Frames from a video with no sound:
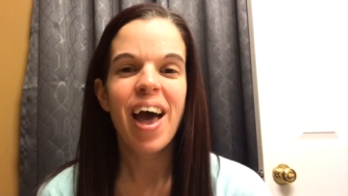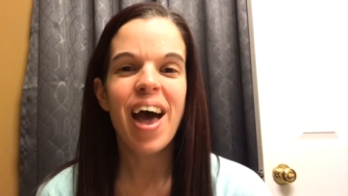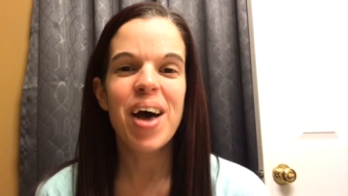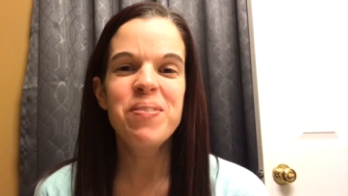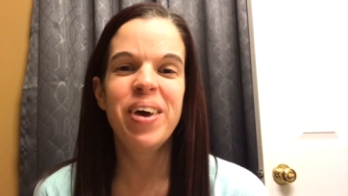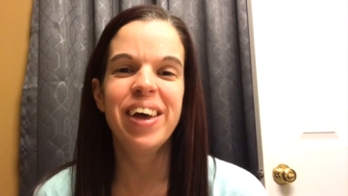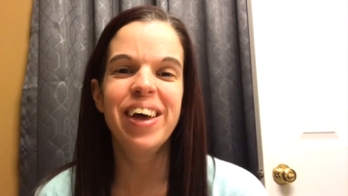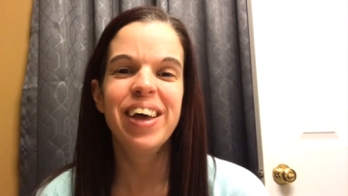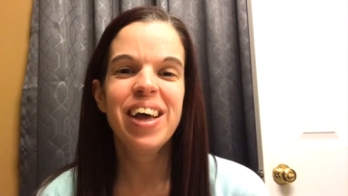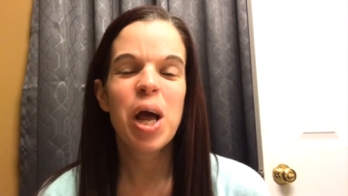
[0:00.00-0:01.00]
Um,
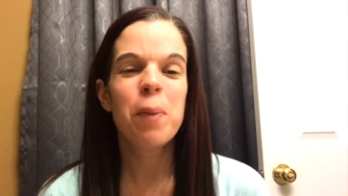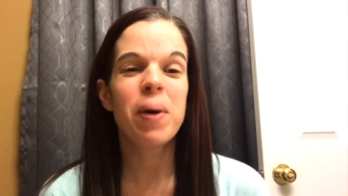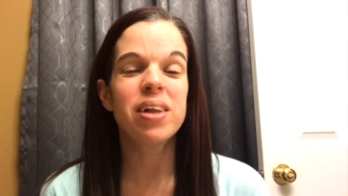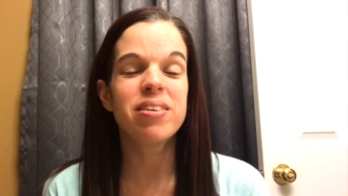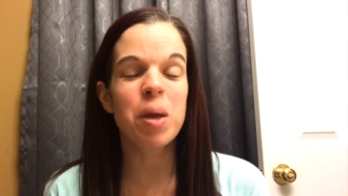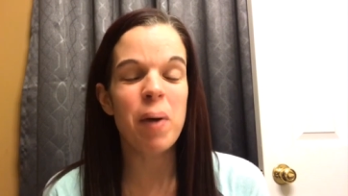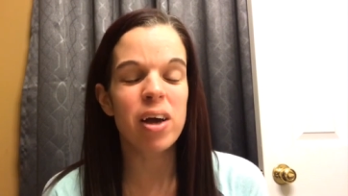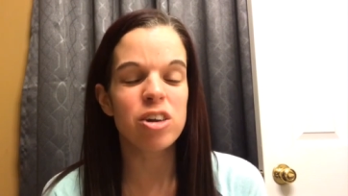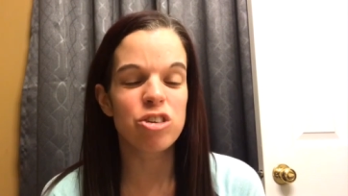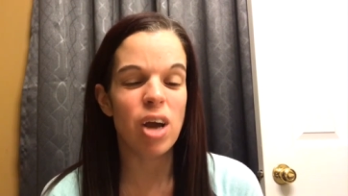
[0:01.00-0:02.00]
but to get
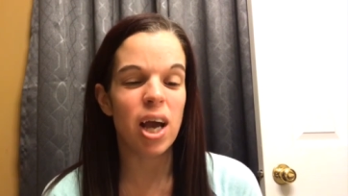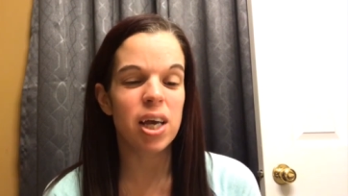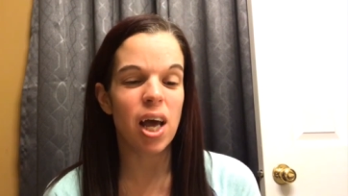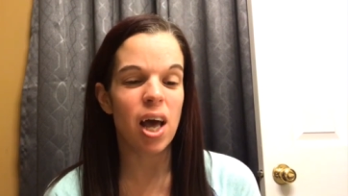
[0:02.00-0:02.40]
back on track,